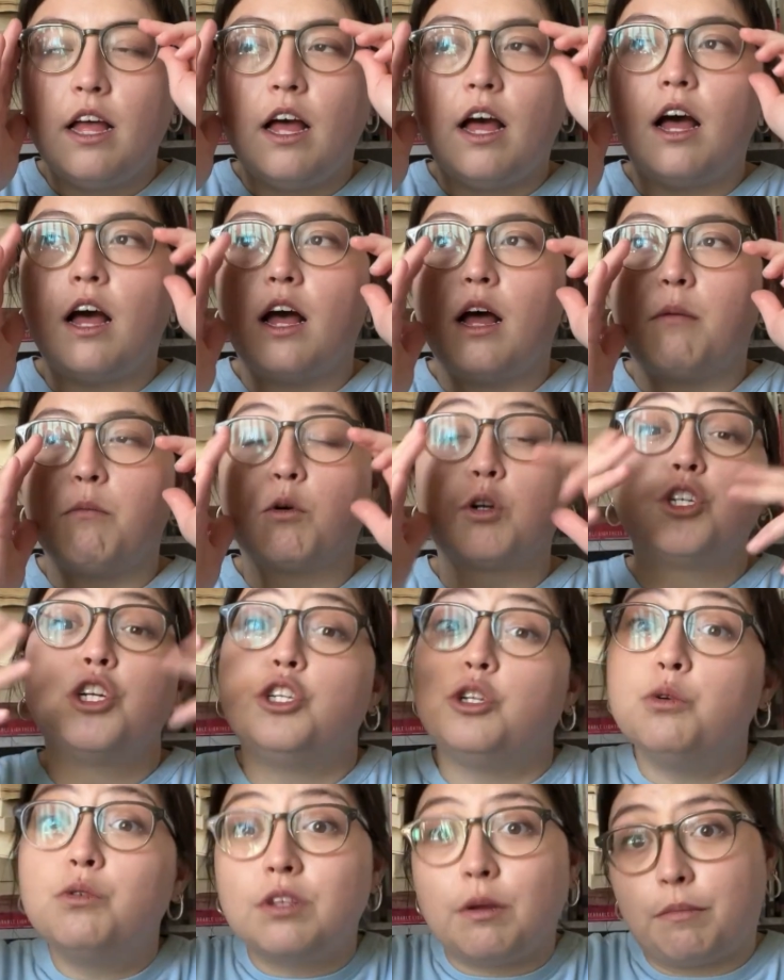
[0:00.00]
or to
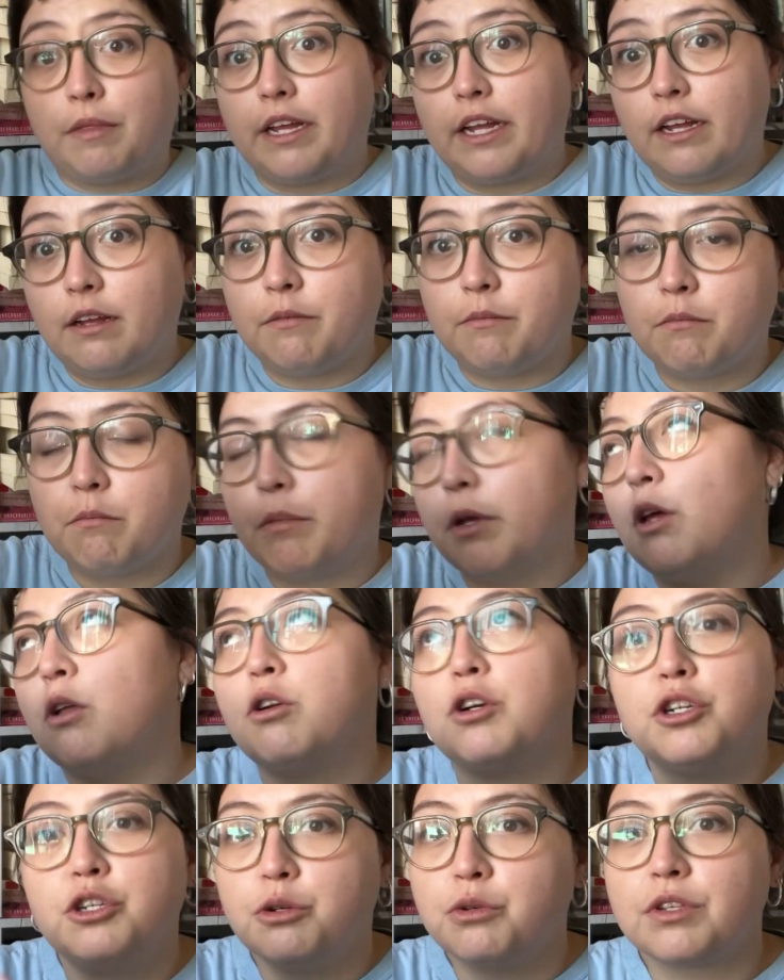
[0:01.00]
do something, build
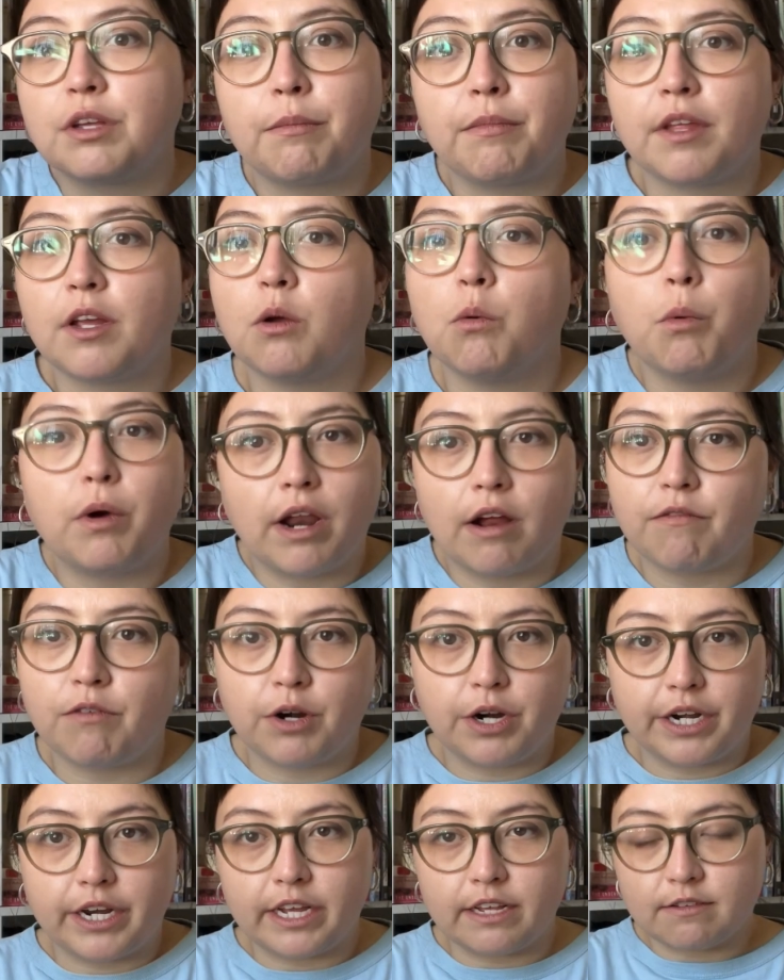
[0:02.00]
or do something,
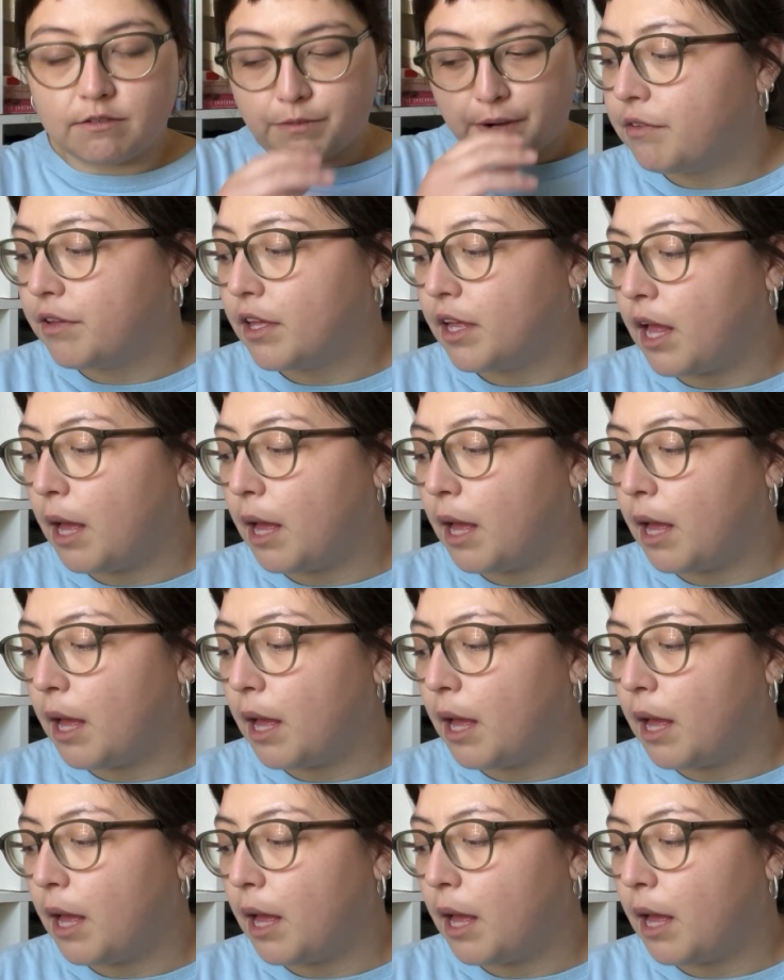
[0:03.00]
whatever it is, right?